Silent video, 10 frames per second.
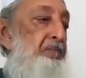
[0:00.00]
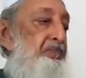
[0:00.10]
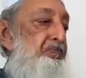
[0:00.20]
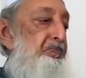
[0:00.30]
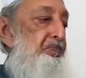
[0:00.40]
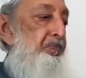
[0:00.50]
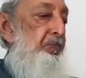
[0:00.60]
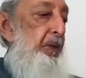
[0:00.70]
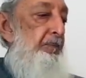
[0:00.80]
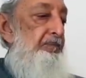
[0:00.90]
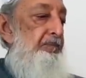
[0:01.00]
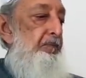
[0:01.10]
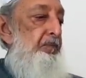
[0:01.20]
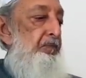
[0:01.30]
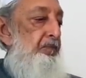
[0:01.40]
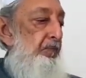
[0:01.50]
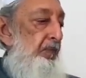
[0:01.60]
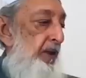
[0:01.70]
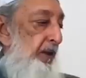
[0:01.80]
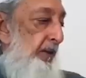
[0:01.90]
in a lecture a few days ago that
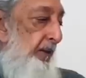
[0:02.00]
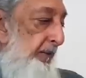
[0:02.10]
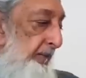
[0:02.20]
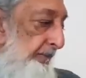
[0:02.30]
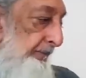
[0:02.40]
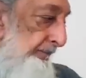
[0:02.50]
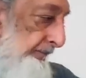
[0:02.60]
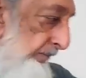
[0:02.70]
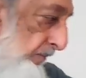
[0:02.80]
some critics called